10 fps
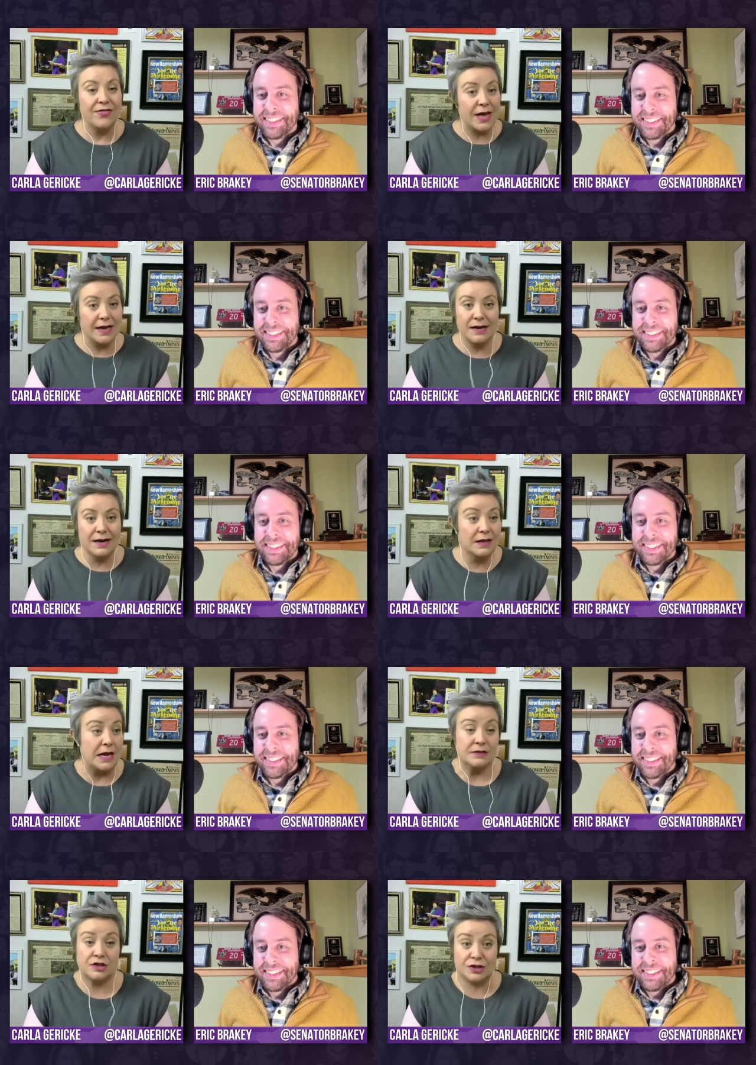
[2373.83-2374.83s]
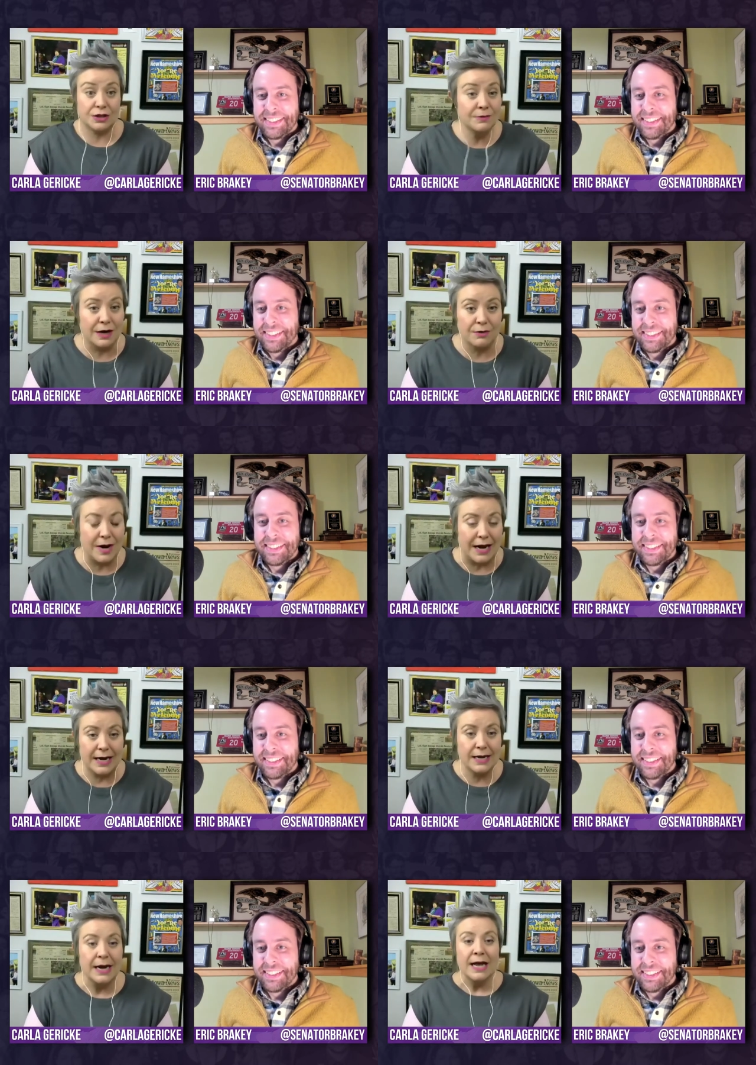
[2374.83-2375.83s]
Speaker 1: then let's do it
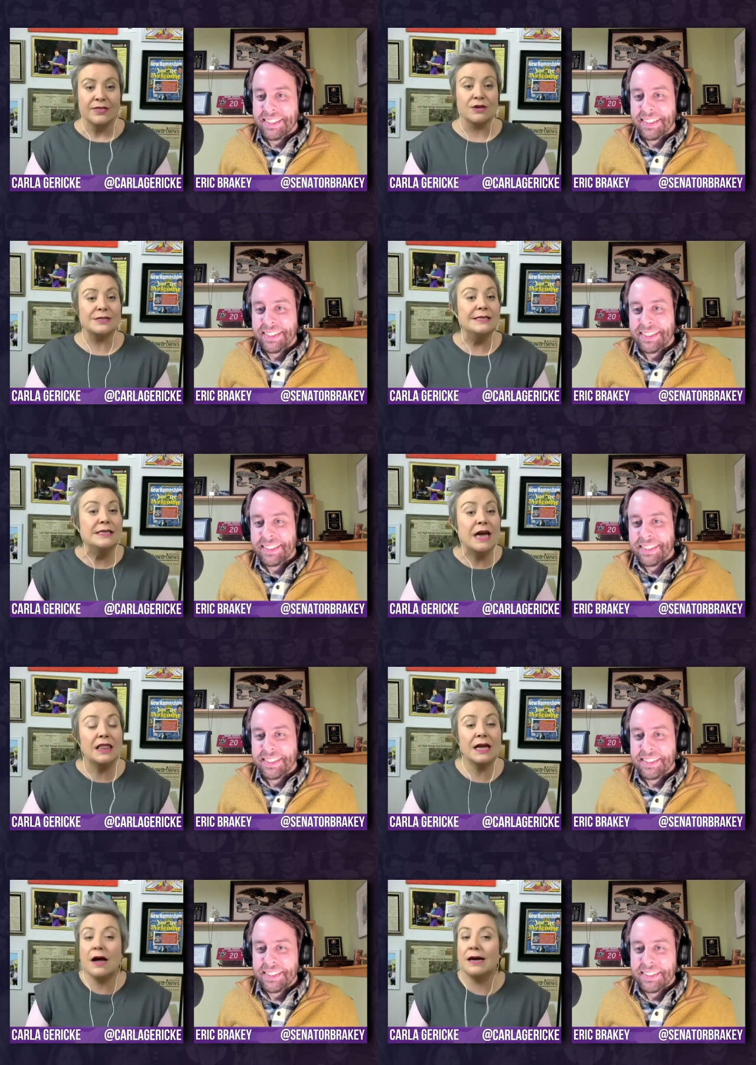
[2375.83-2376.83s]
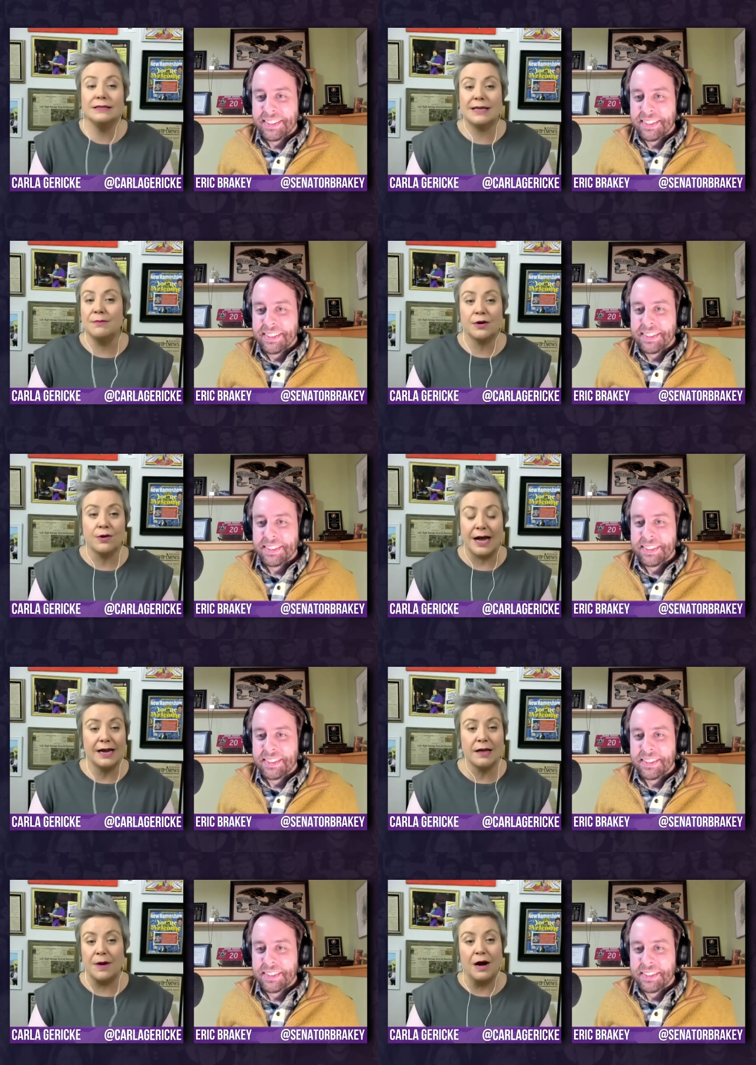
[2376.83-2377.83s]
right there's nothing
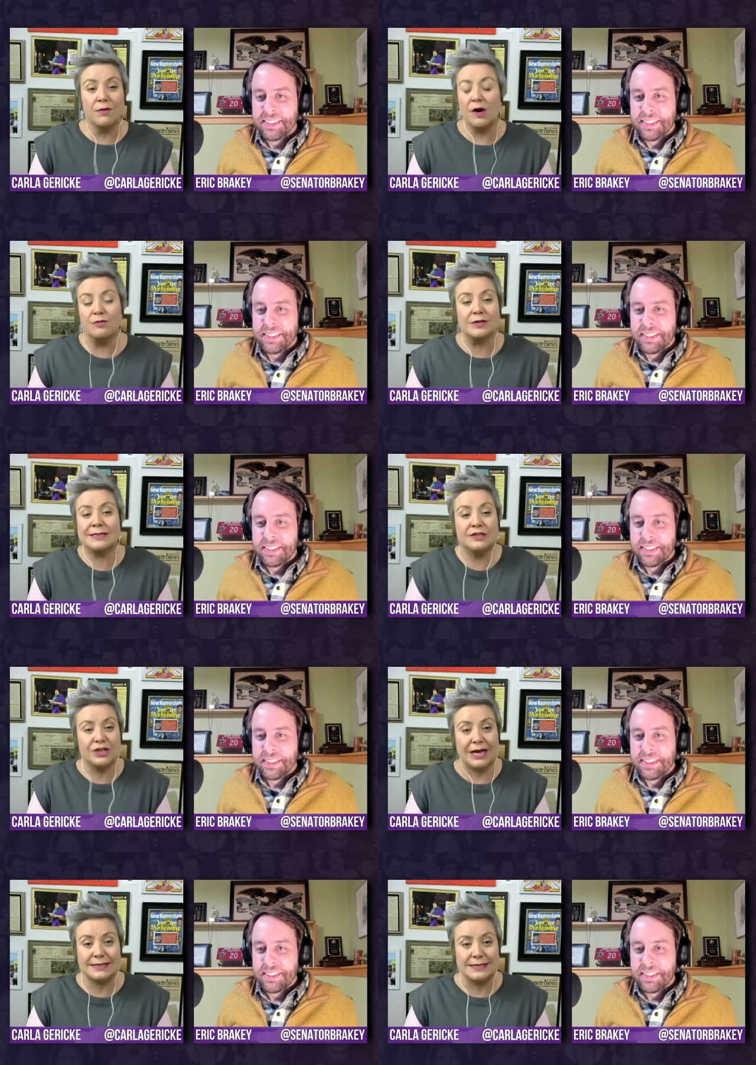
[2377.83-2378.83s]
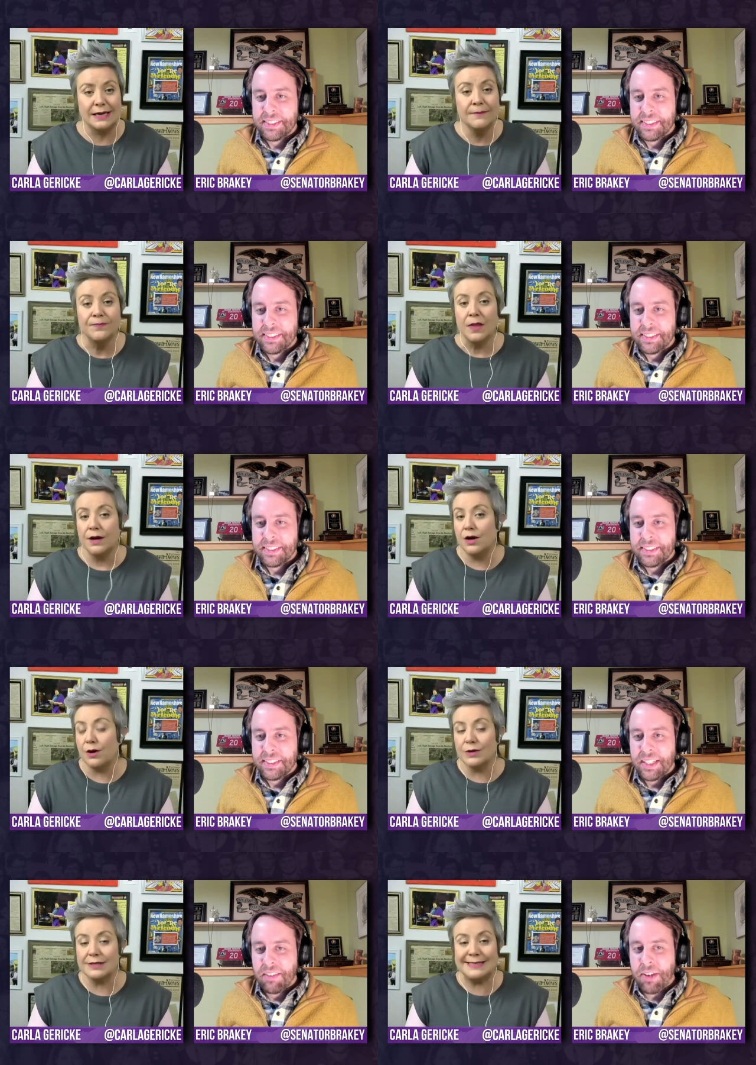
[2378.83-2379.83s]
undemocratic about what we're suggesting
Speaker 2: you
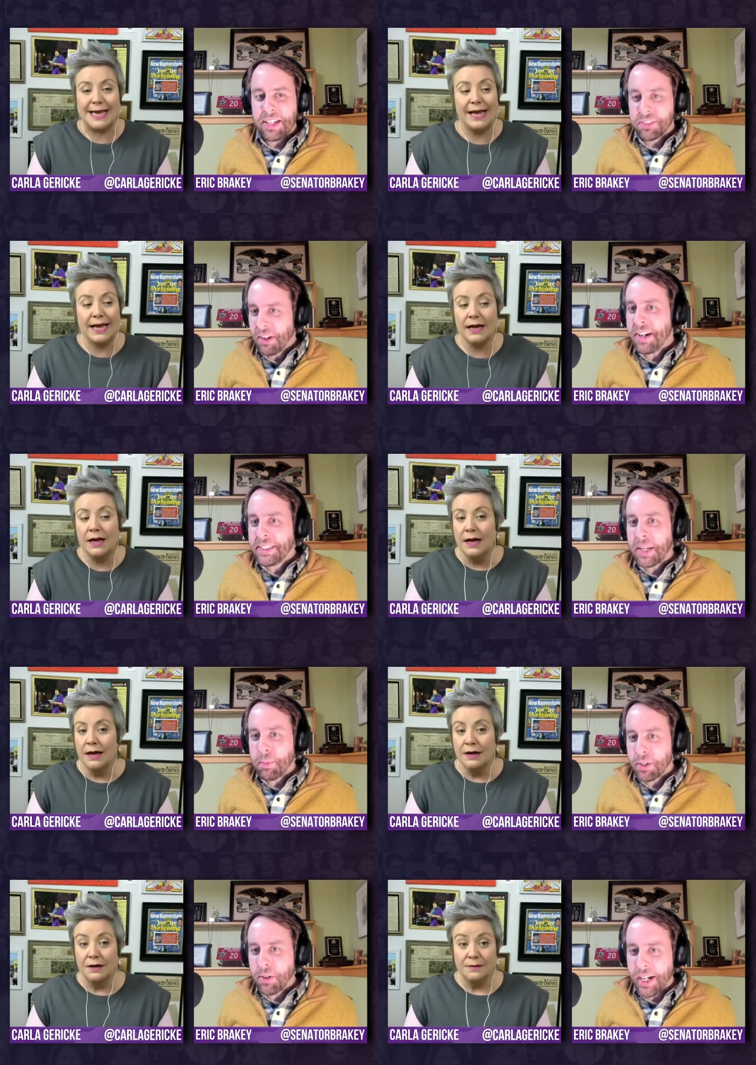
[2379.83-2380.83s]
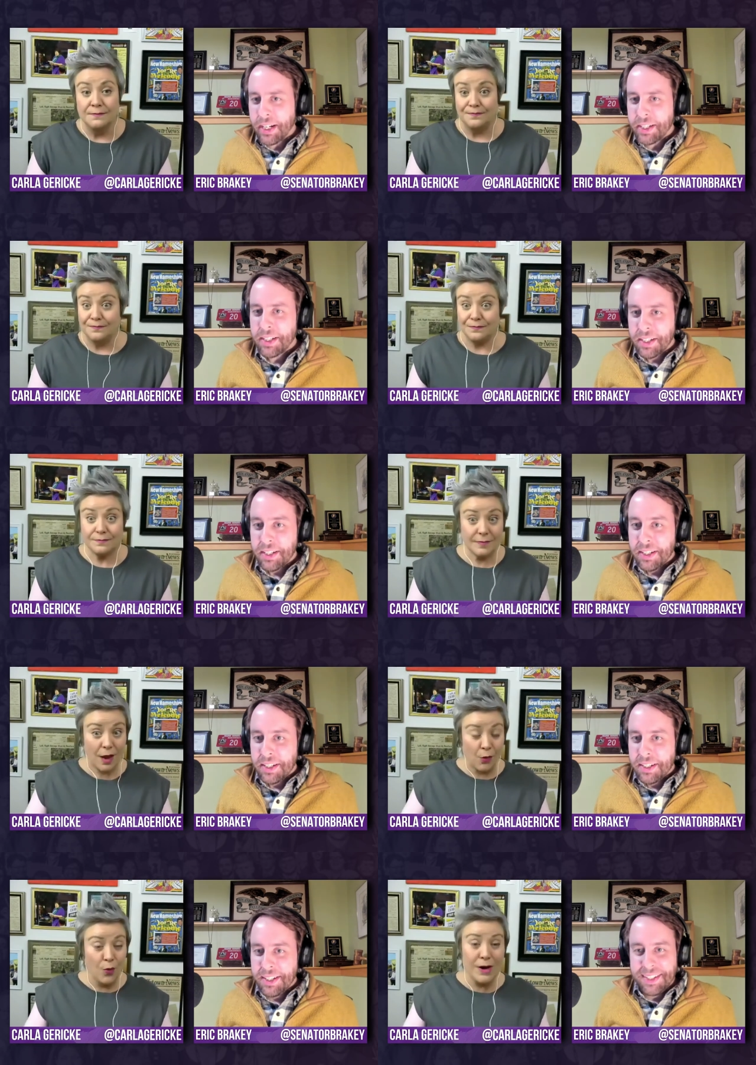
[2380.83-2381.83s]
know, fact, we're saying, very democratic.
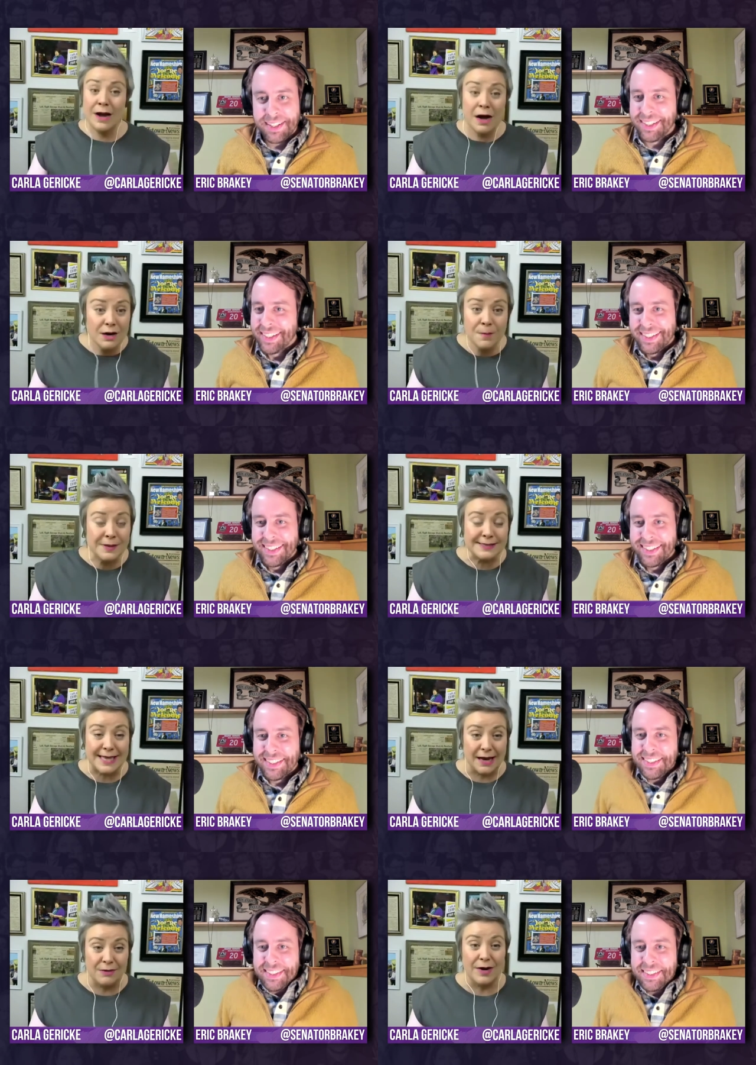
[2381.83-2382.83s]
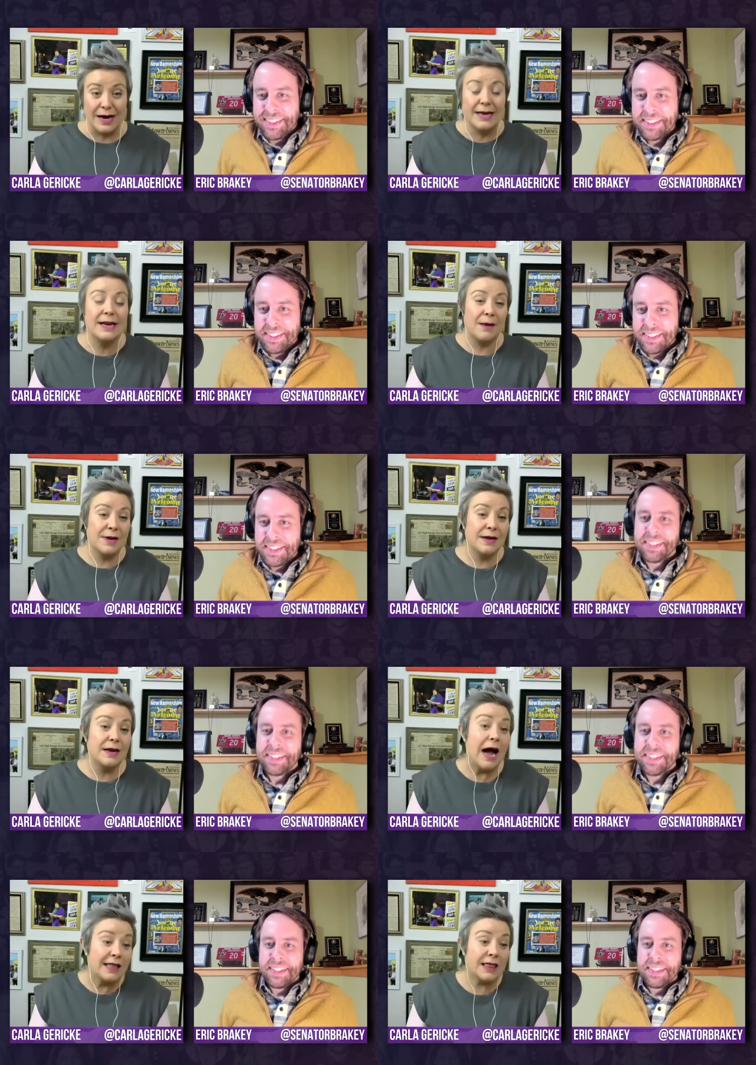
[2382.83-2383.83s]
Speaker 1: 100% right i mean
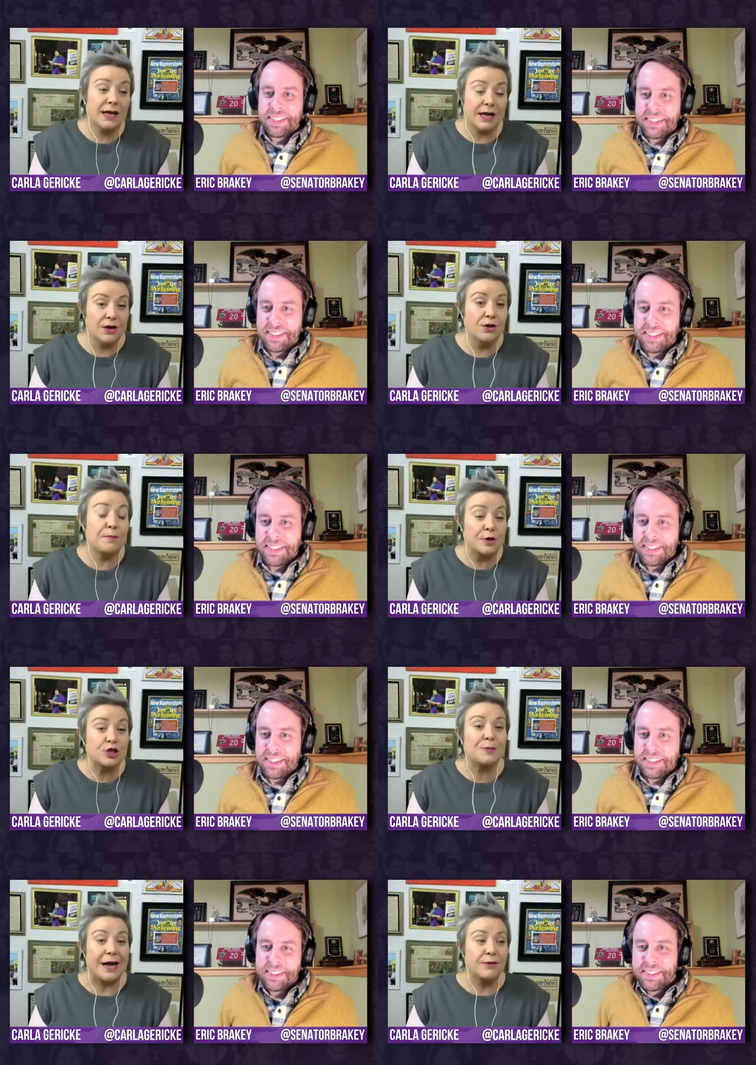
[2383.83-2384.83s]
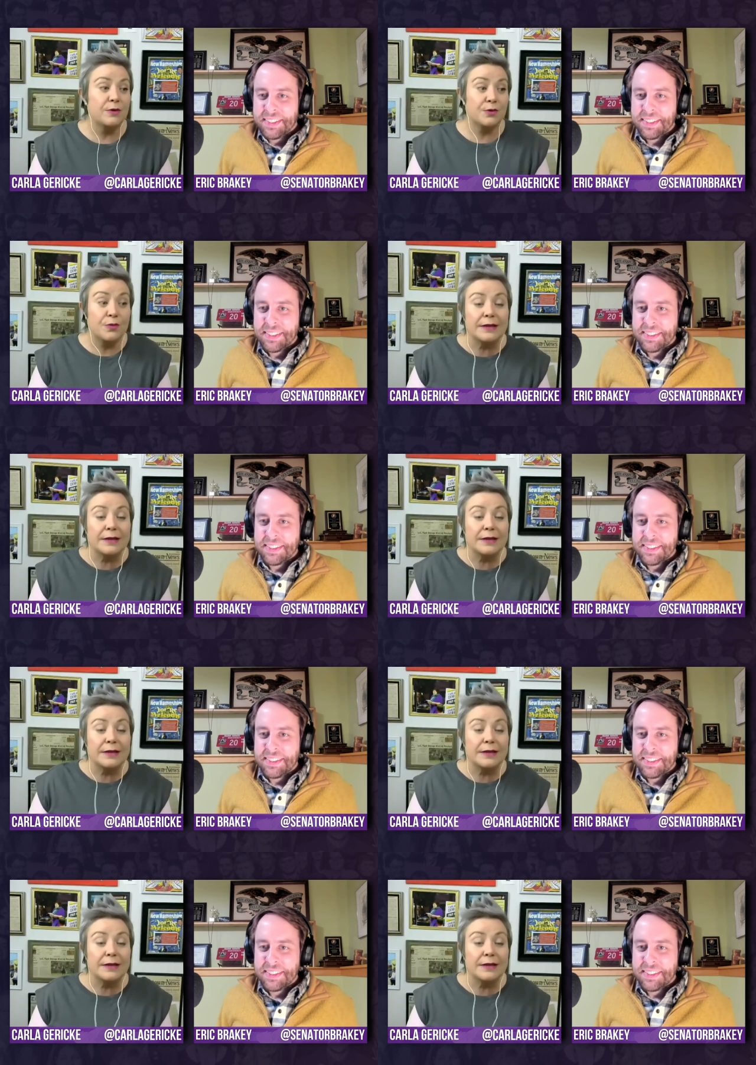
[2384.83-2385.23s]
i think you know the pushback would